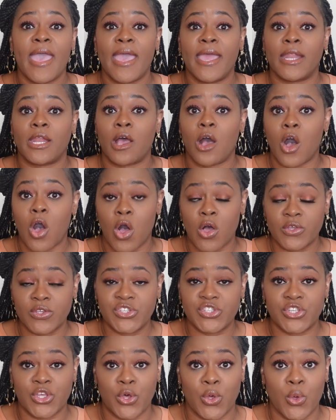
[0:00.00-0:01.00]
and
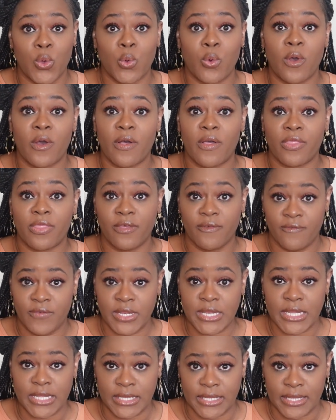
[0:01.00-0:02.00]
also the
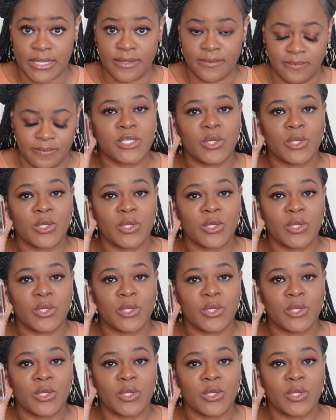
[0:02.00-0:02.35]
vanilla.